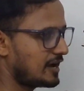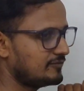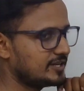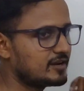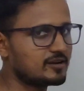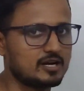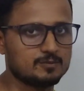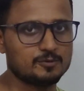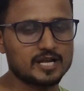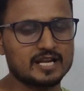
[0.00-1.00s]
having a
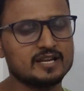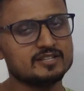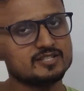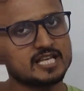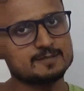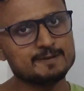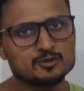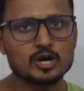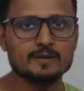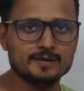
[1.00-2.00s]
carbon and is sp2
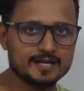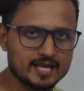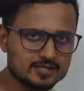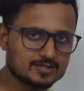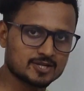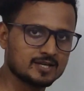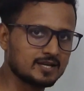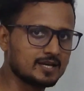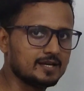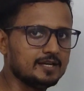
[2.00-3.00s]
hybridized,
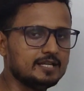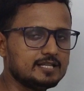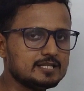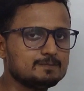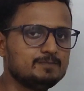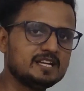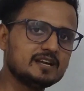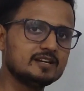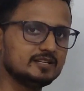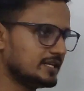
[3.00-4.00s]
it is
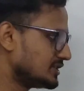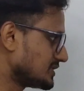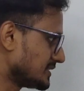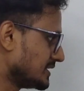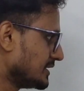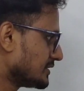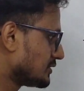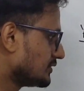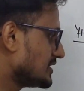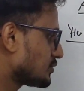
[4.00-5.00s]
planar in nature.
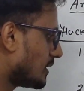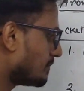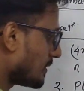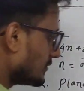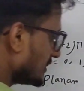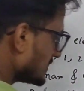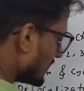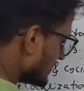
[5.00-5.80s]
So this compound, this